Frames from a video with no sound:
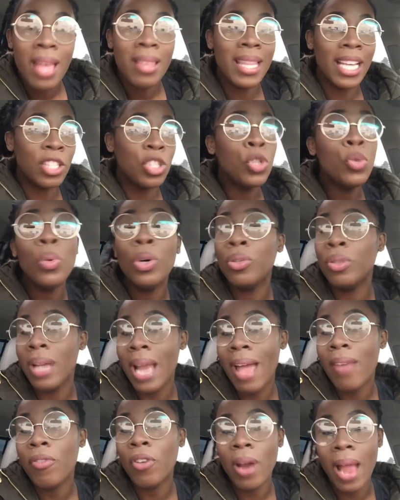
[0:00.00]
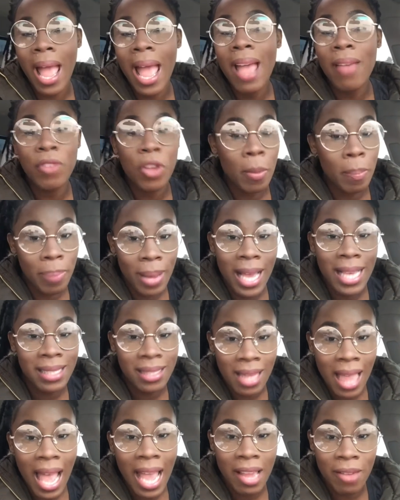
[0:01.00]
that you will never have your
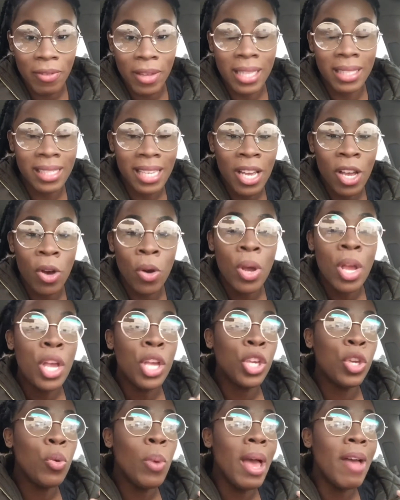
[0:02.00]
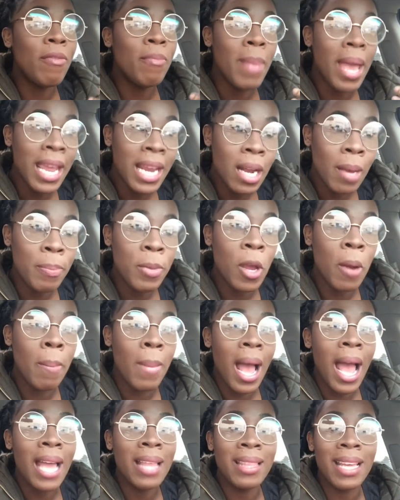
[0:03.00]
best life until you have made up your
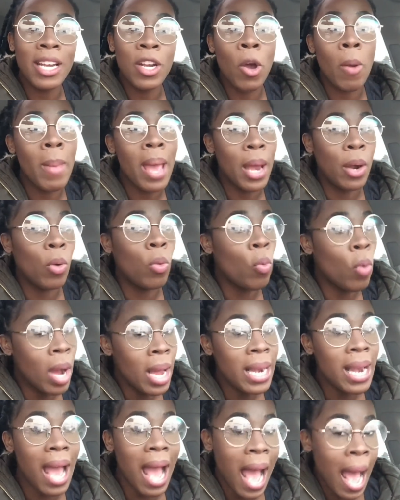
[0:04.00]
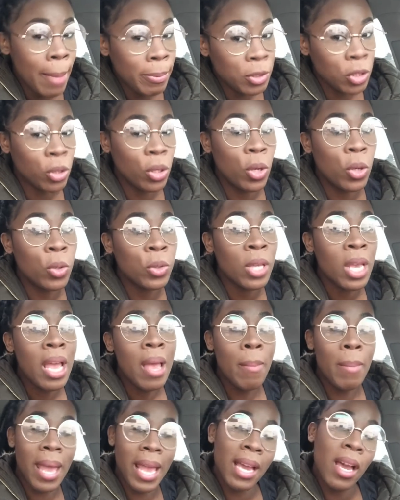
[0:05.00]
mind that no no matter what obstacles
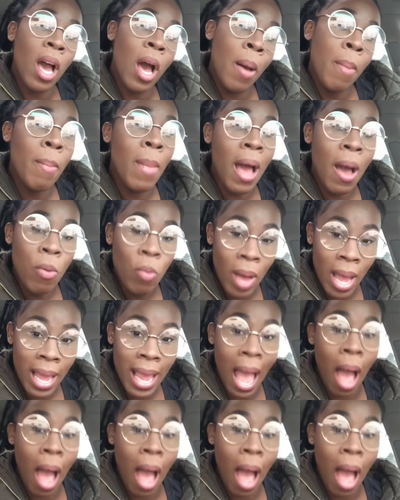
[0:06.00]
may come my way,